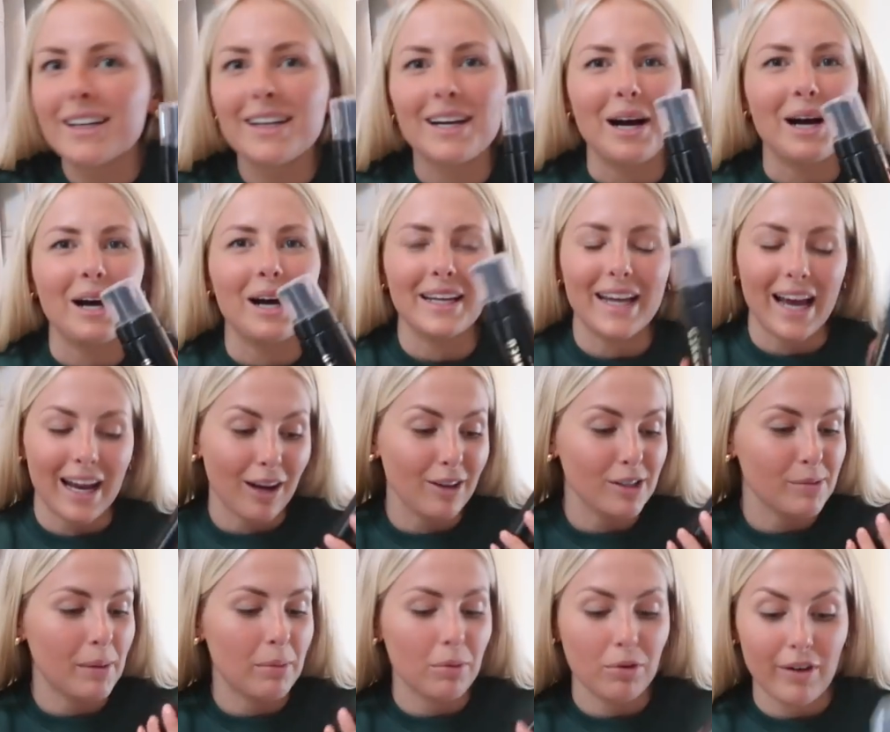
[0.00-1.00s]
Yeah,
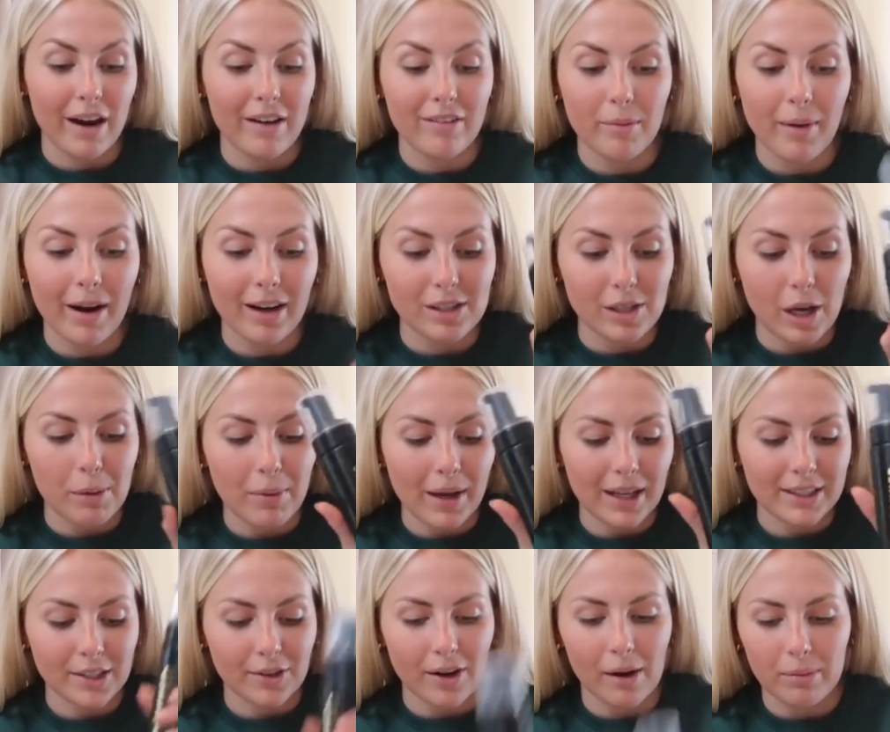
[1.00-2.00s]
loads of people were raving about it, so I
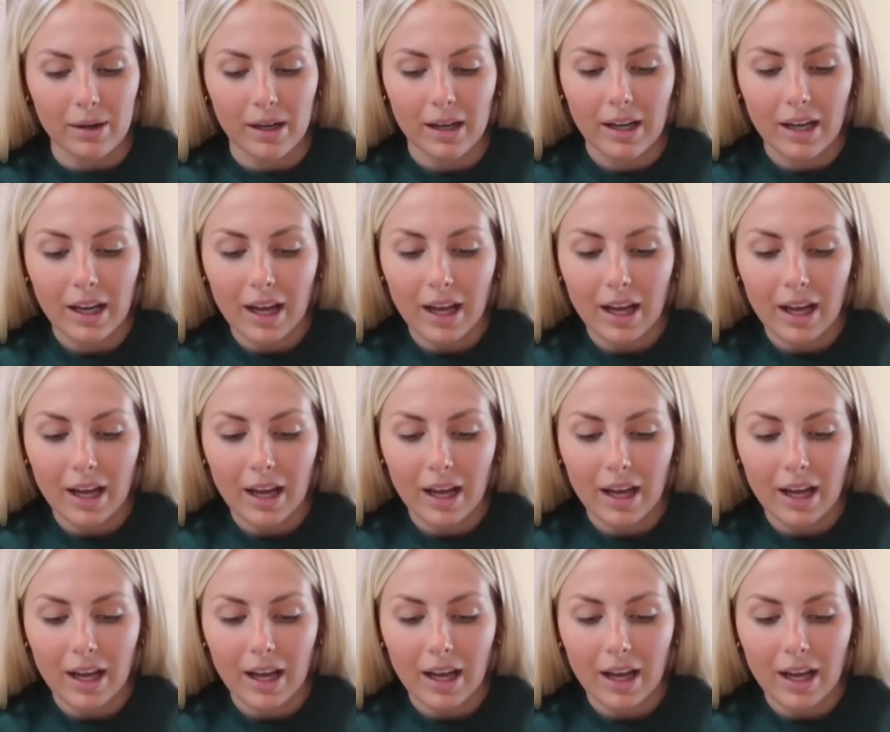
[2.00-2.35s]
picked her up